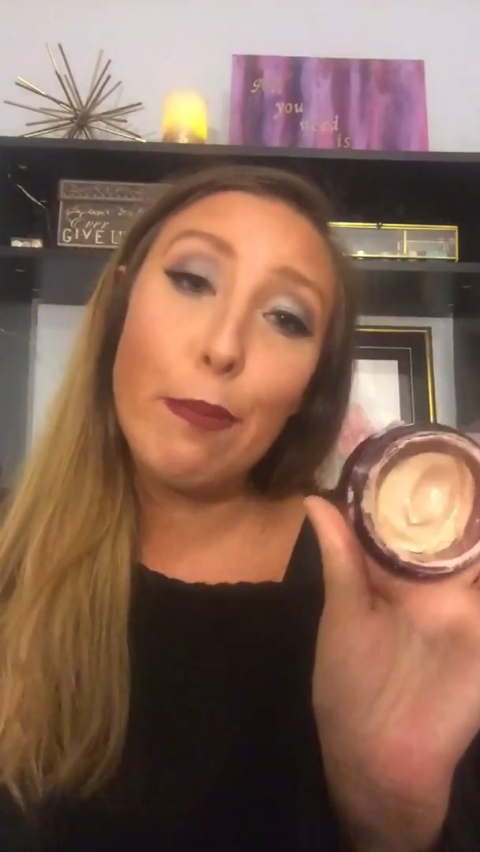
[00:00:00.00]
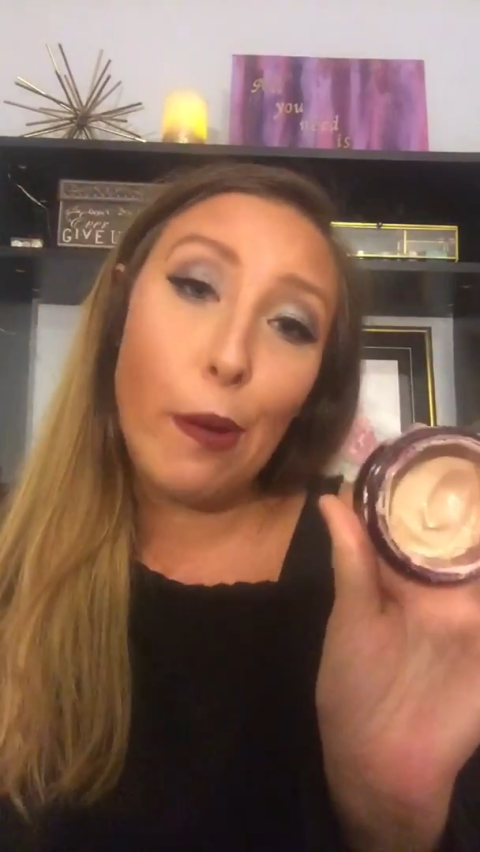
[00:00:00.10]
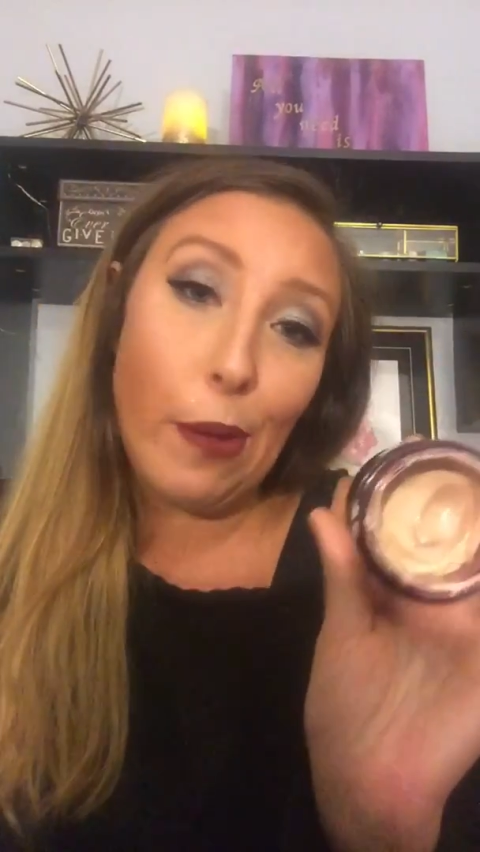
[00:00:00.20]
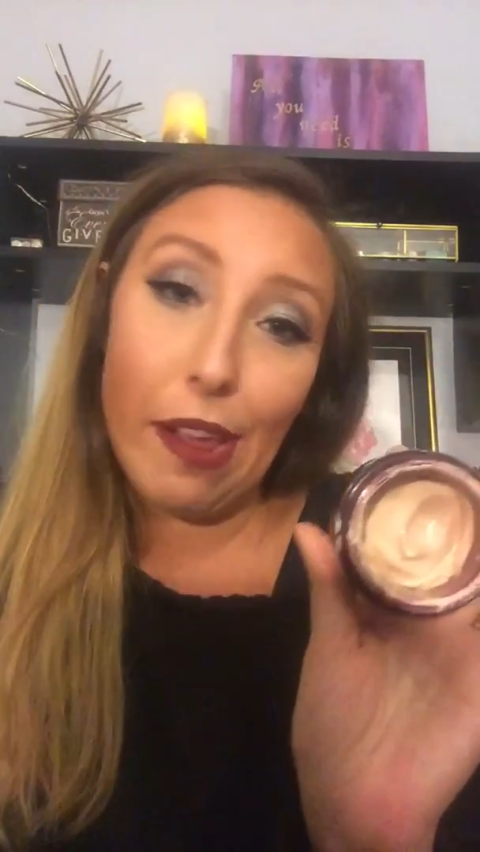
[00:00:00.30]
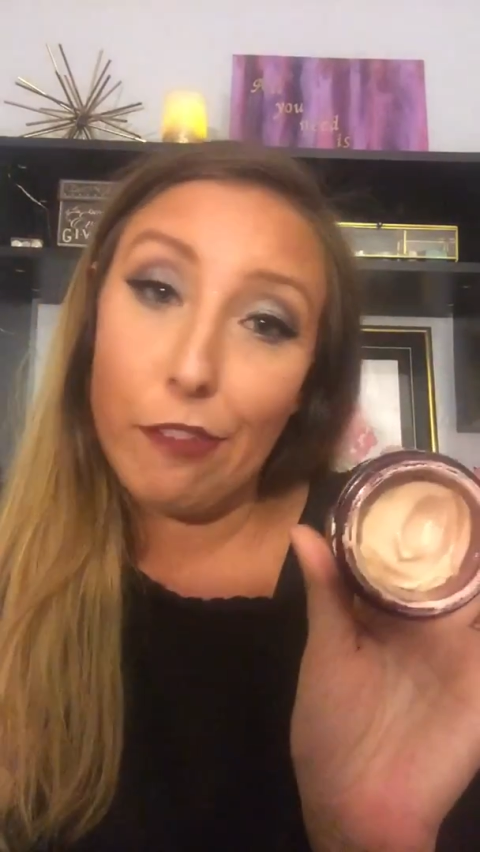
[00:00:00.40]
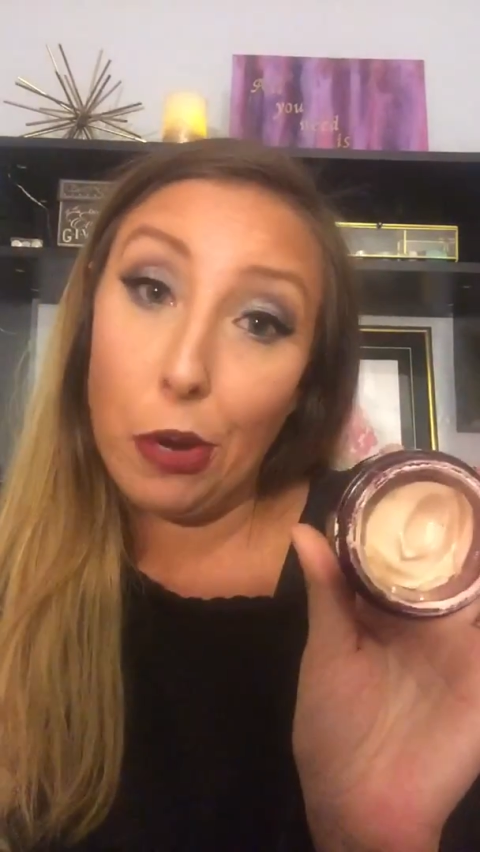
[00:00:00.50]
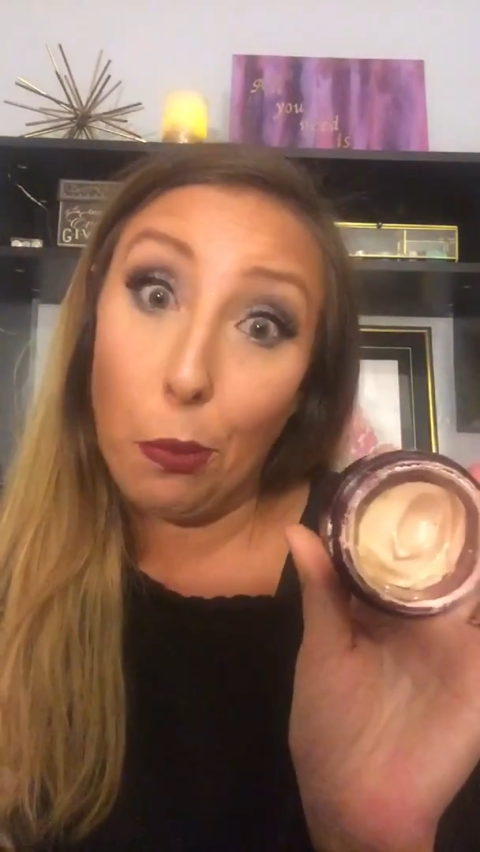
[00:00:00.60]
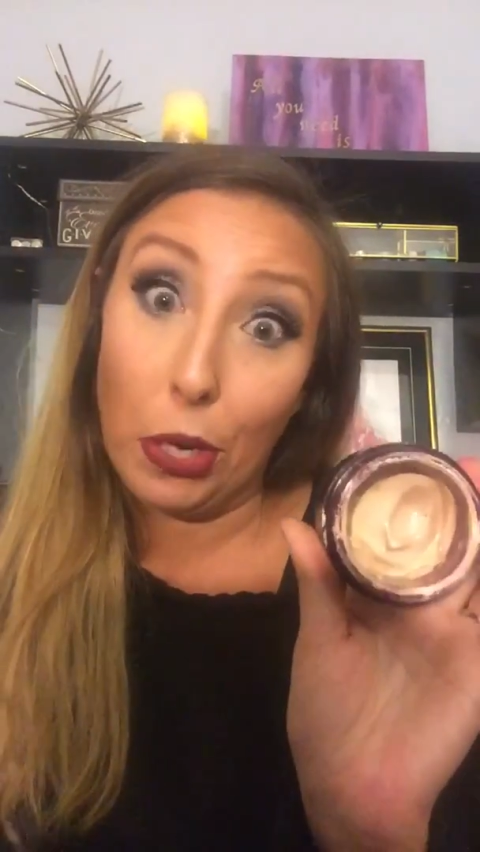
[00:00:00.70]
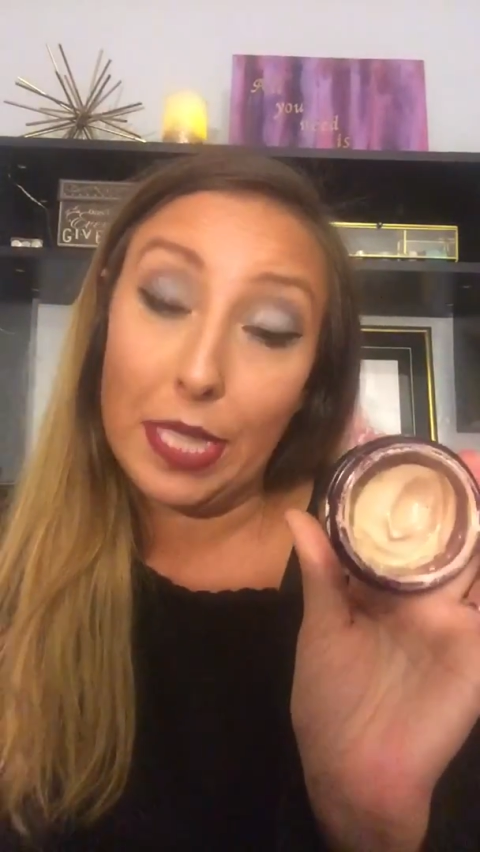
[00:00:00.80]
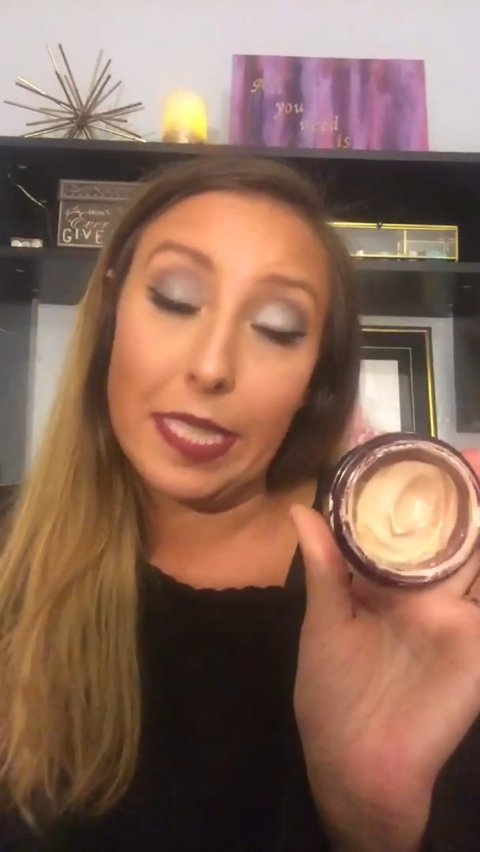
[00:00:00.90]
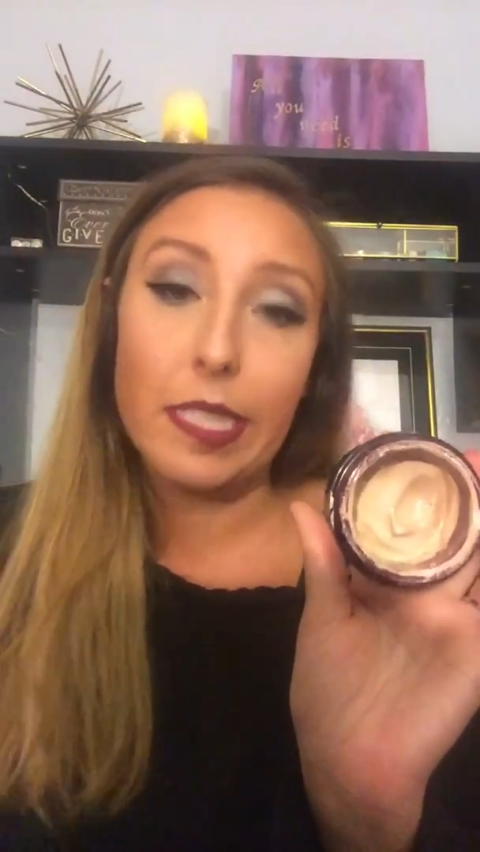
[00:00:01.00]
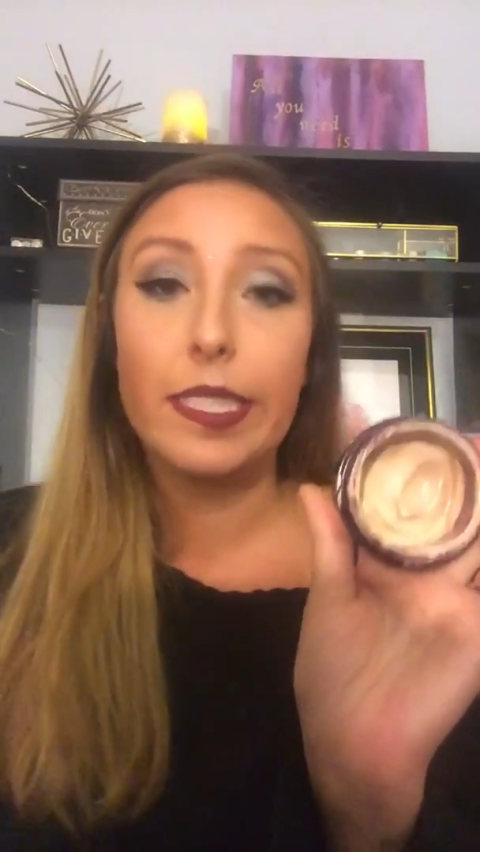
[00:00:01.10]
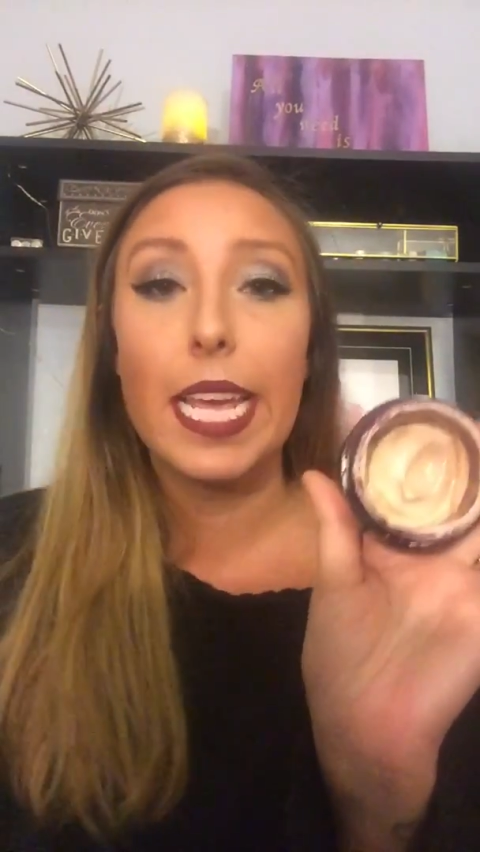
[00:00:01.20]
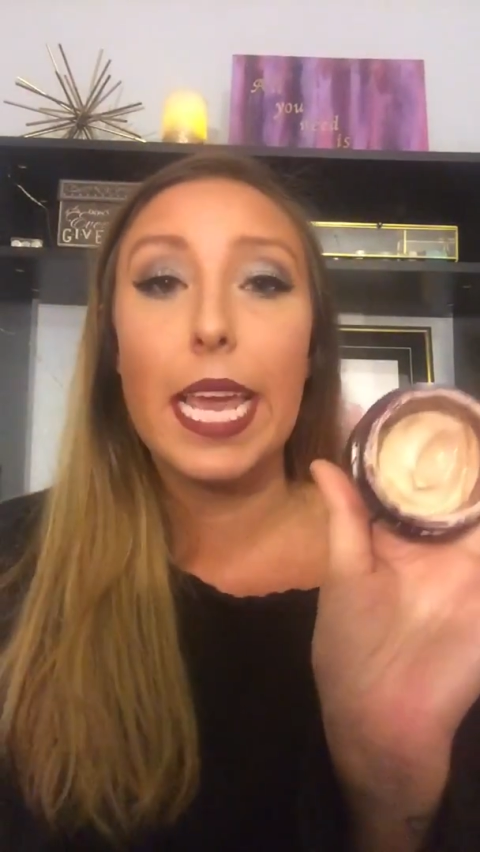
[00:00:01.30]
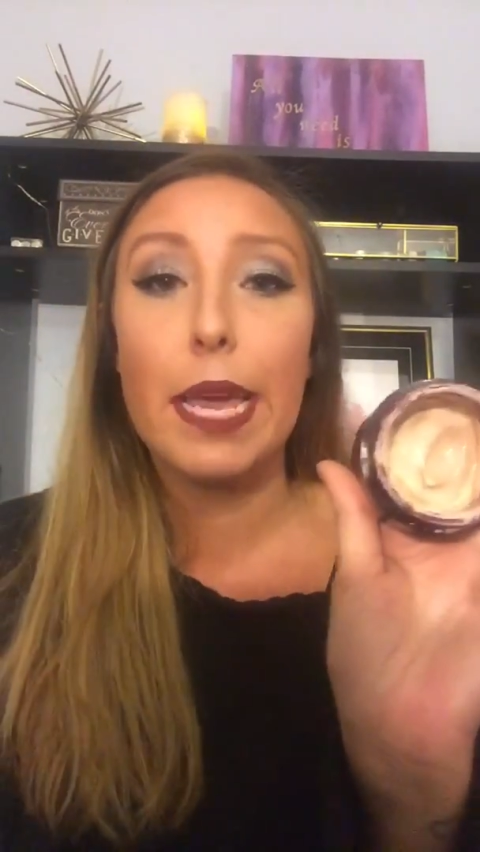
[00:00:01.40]
but whatever, works the
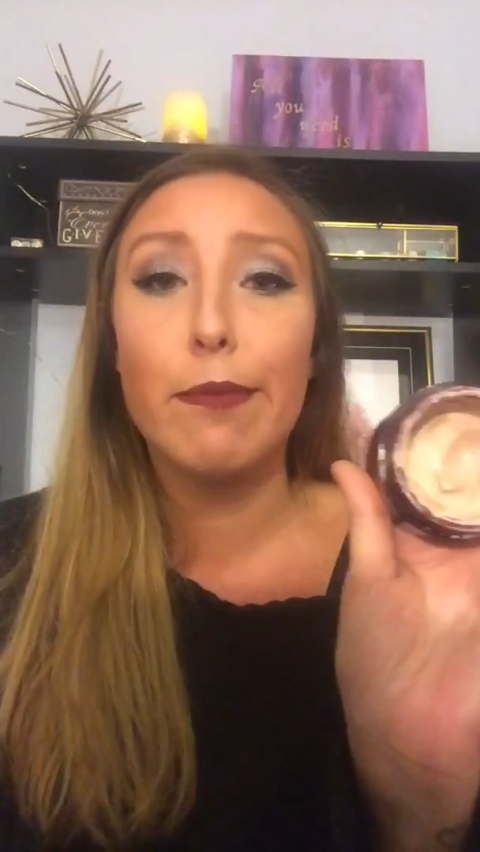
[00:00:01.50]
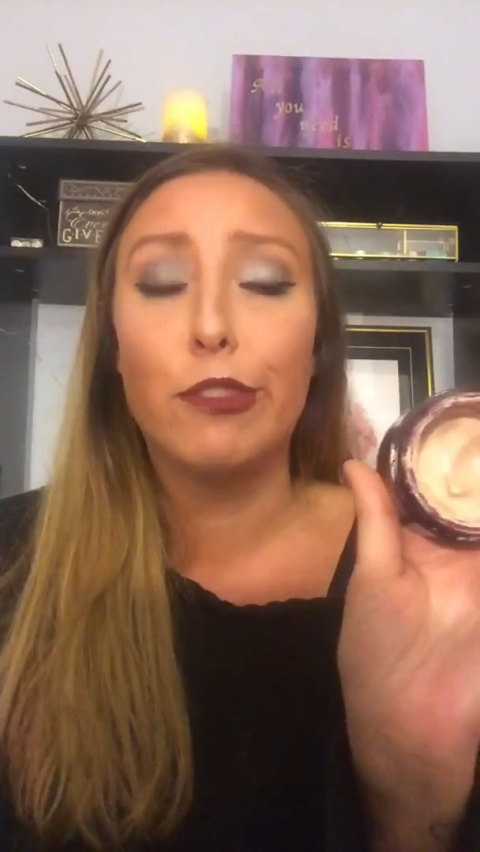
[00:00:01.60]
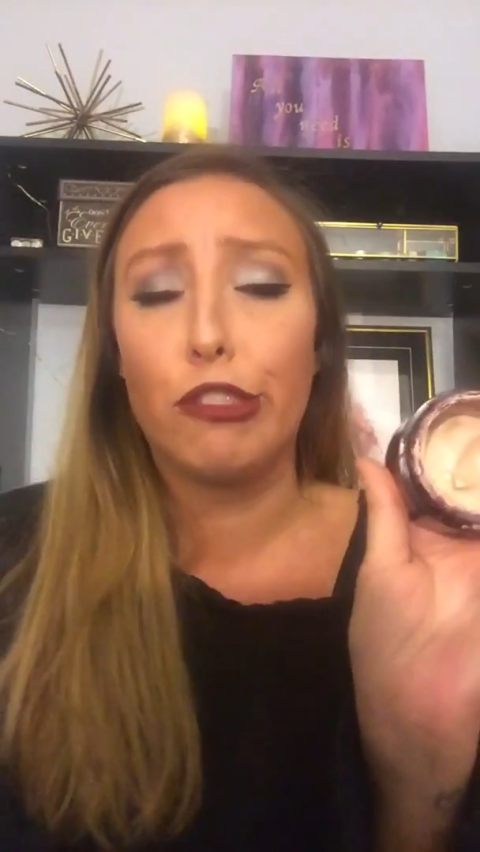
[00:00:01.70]
same.